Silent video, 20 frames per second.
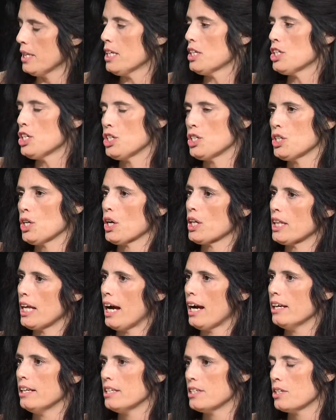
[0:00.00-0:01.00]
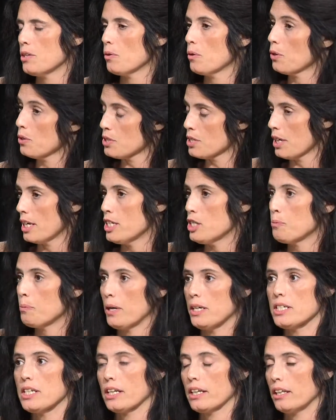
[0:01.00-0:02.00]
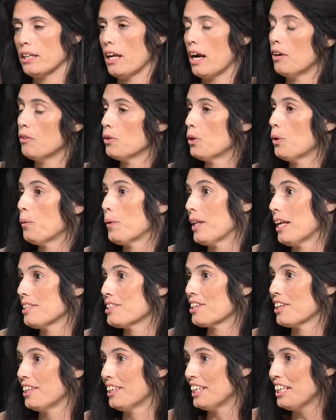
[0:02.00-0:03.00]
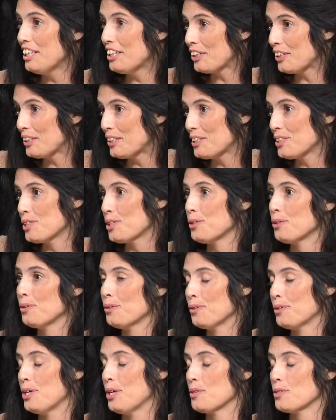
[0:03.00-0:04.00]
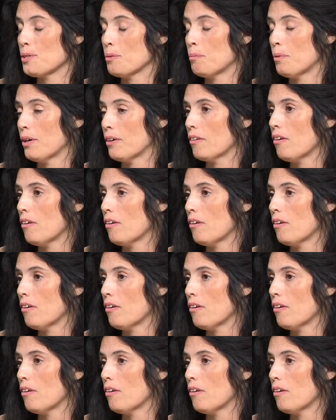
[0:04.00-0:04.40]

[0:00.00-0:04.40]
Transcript: Then she took that into her science project, and then I don't know where that's going to lead her to, you know, somewhere in